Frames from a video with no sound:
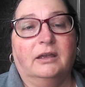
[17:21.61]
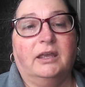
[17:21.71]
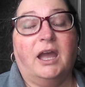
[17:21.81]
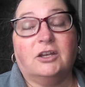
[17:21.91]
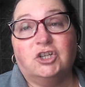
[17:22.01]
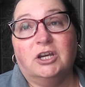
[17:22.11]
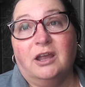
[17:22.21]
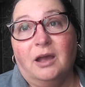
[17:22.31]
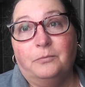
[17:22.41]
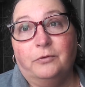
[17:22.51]
catching
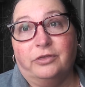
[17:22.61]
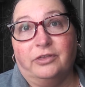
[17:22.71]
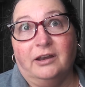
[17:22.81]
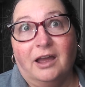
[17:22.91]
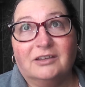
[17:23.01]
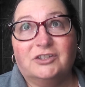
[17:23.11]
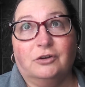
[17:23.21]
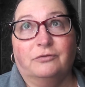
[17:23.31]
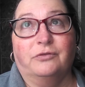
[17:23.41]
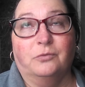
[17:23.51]
up with the last
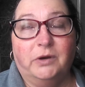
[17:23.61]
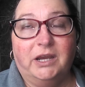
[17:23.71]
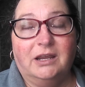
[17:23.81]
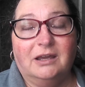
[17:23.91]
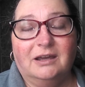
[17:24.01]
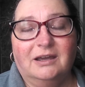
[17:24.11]
of the week